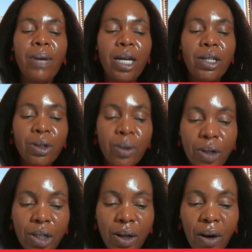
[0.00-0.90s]
there were
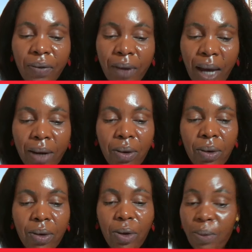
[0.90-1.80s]
exclusion of
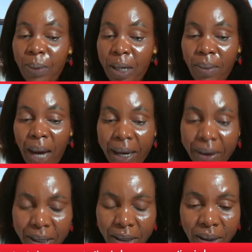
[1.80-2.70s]
non-European
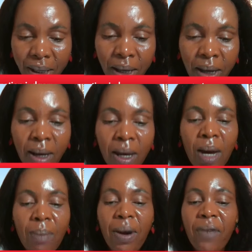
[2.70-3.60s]
migrants.
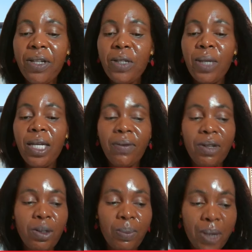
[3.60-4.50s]
Preference were
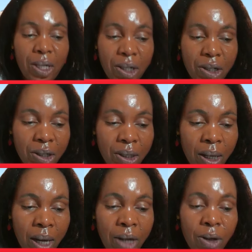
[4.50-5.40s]
given to
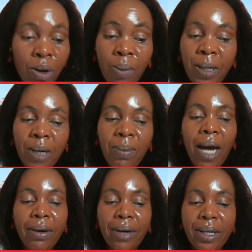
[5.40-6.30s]
British and European
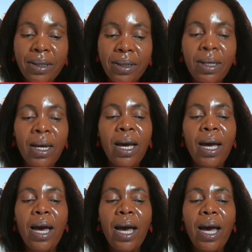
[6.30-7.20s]
migrants
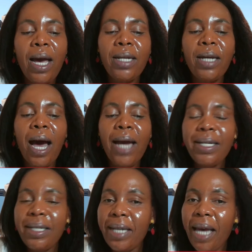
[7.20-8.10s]
and
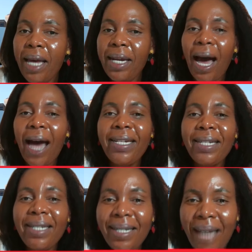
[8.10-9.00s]

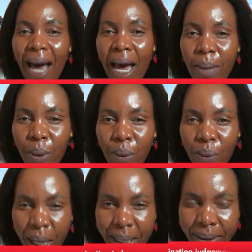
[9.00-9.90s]
undesirable
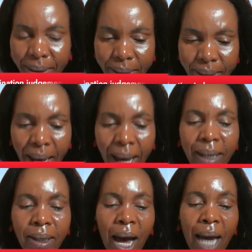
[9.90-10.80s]
races. They
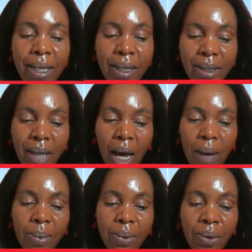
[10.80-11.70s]
had
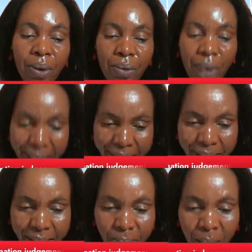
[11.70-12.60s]
undesirable
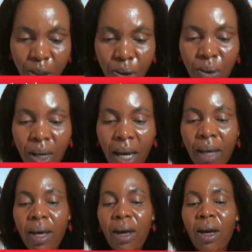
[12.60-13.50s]
races,
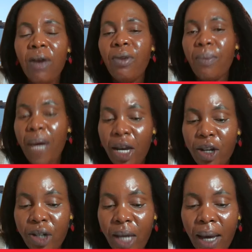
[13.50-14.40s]
particular from
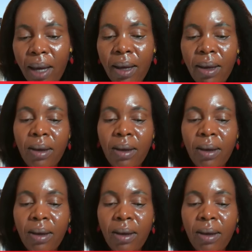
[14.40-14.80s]
Asia,